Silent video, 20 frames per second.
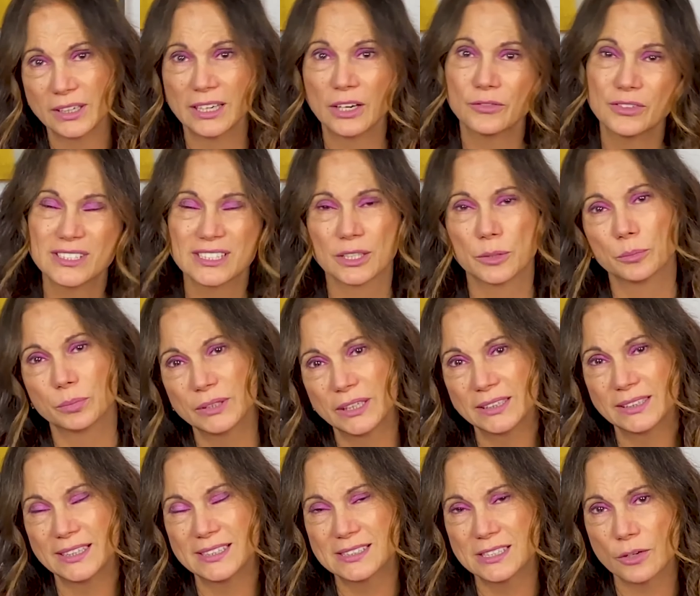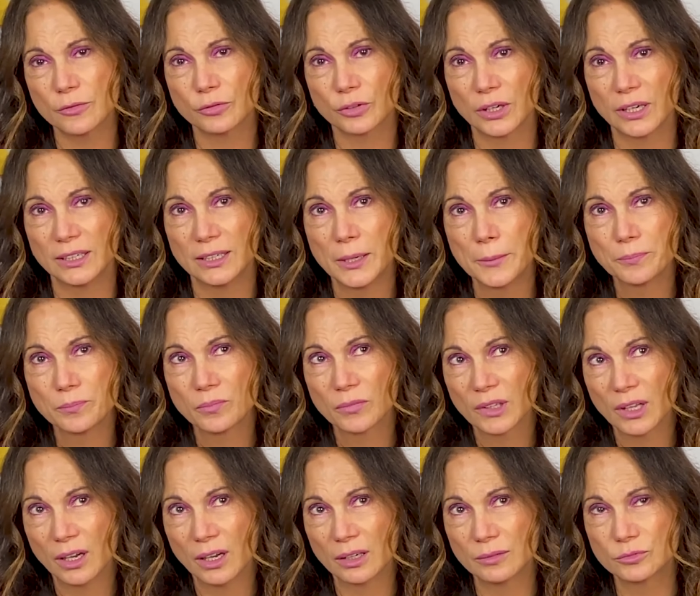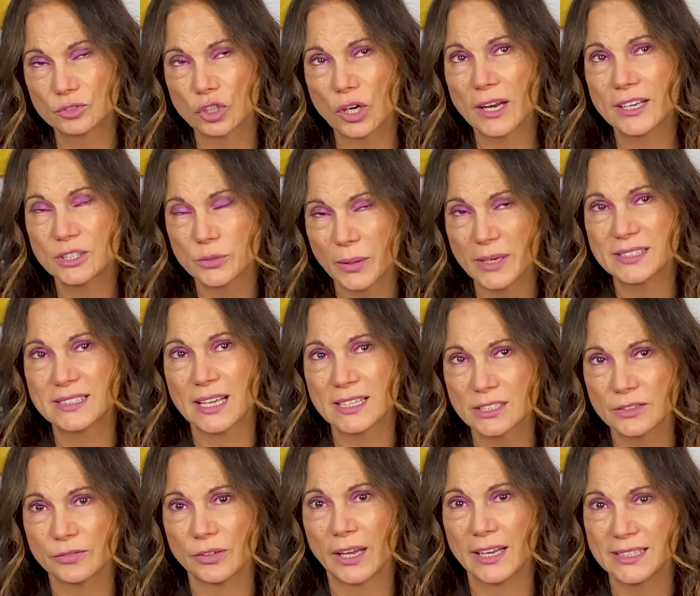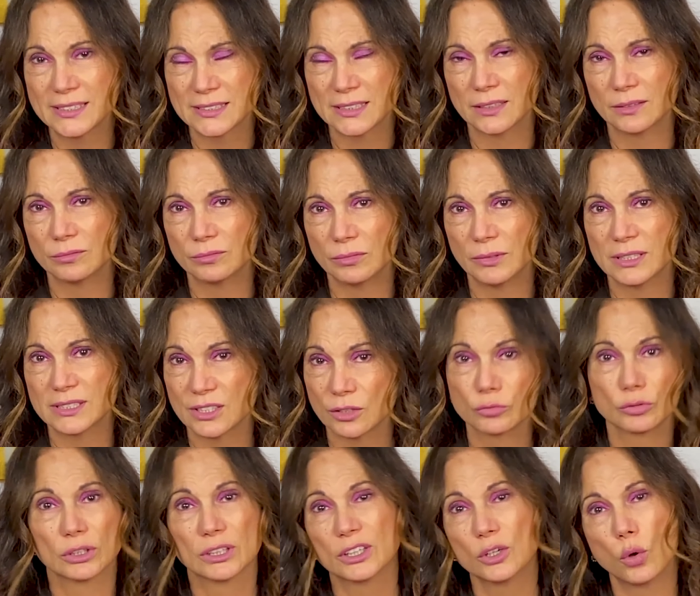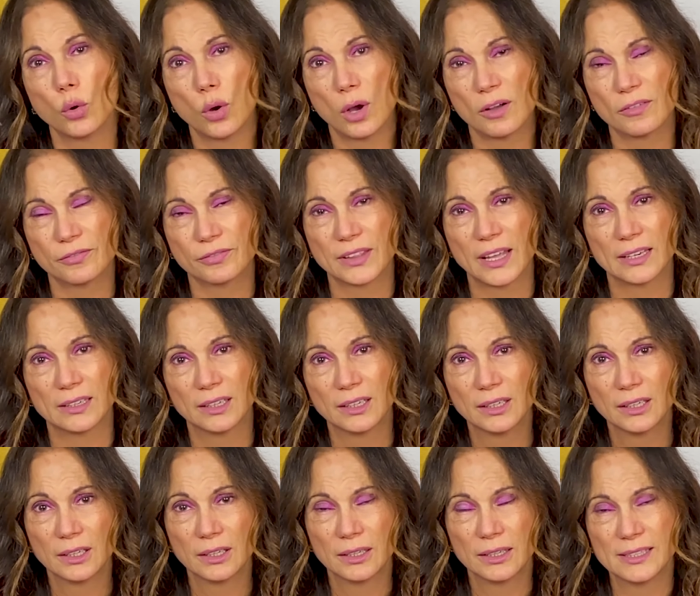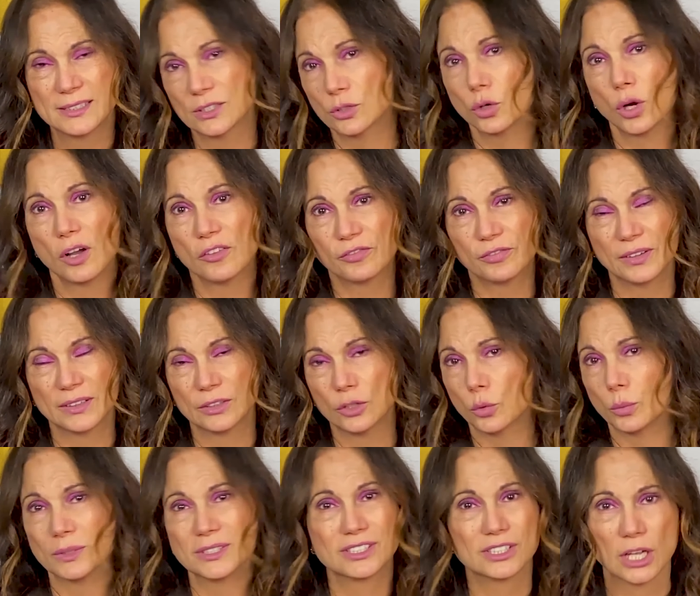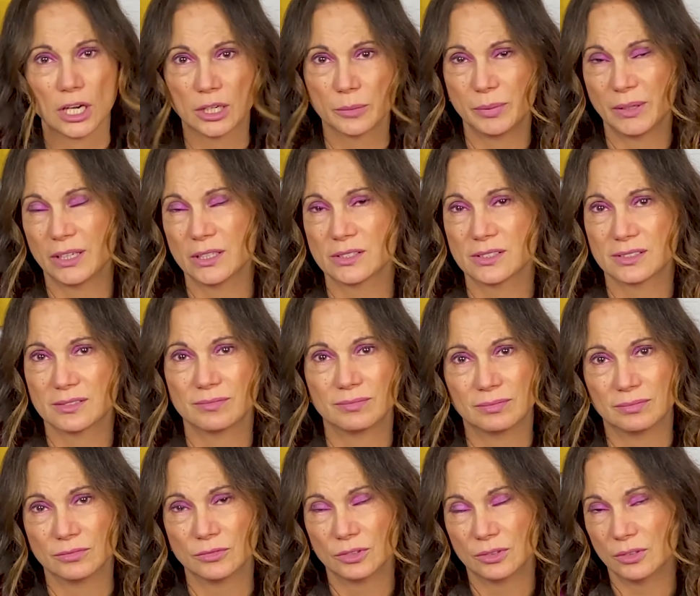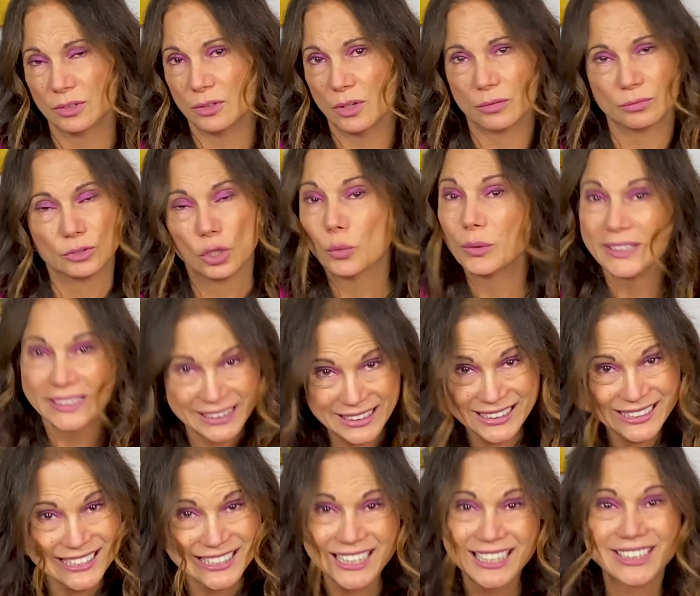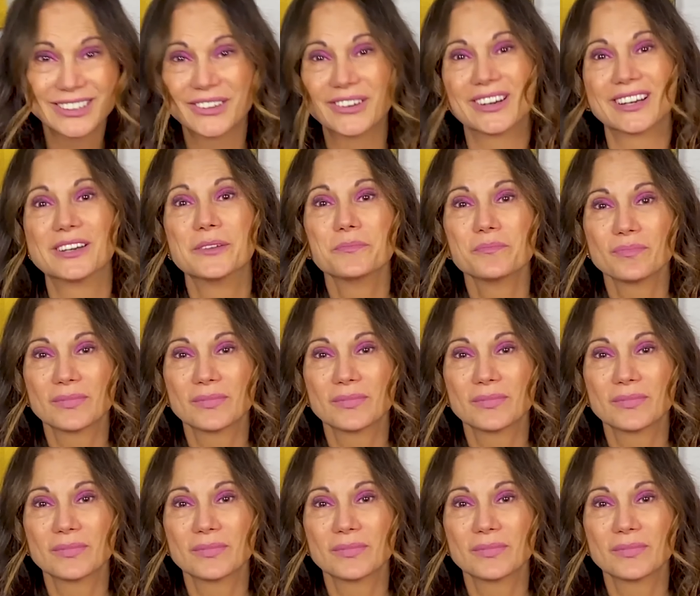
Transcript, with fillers: And if it's completely different, uh, trying to identify is it is it really off that is it off and no one's done it because no, no one needs it, or